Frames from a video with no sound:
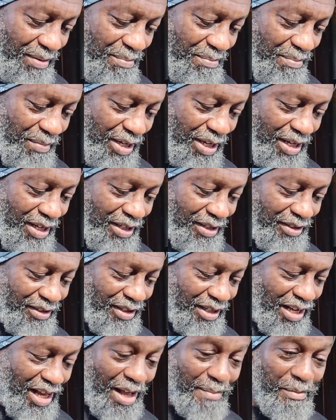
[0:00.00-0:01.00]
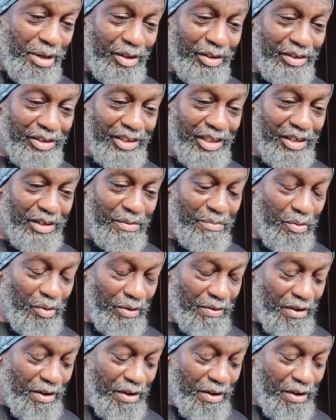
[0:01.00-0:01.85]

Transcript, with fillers: Man, I'm not going to say no more.